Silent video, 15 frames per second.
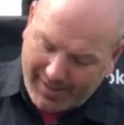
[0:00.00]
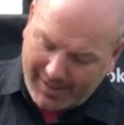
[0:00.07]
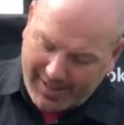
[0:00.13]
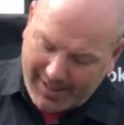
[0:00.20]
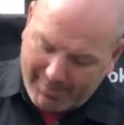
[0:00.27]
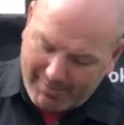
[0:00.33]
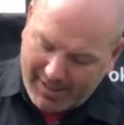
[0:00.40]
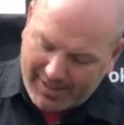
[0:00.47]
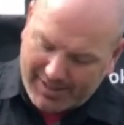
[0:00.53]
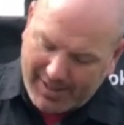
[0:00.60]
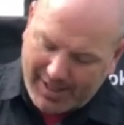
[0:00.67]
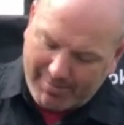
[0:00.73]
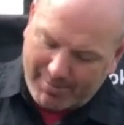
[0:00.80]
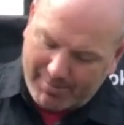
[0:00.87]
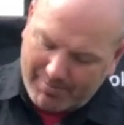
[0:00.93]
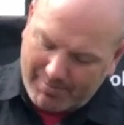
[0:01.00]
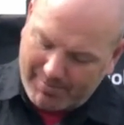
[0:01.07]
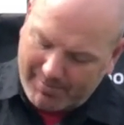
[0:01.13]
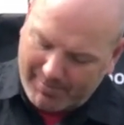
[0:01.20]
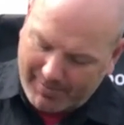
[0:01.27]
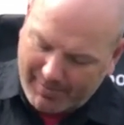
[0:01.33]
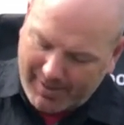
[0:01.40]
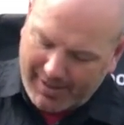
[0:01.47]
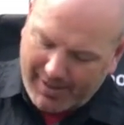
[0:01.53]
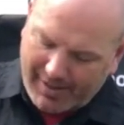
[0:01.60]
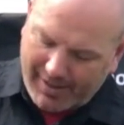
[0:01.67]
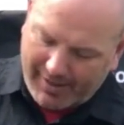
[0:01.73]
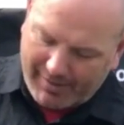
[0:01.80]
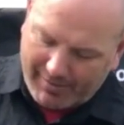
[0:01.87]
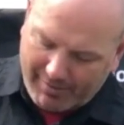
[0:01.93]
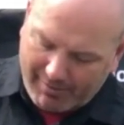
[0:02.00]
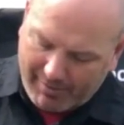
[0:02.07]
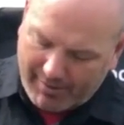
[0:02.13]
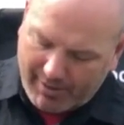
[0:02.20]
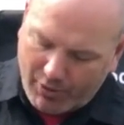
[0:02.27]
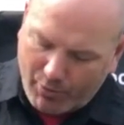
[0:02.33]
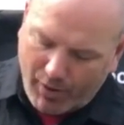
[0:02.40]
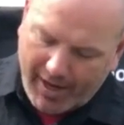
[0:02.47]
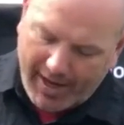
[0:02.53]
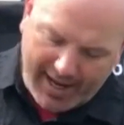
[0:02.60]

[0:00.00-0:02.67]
Get it mixed up. You want to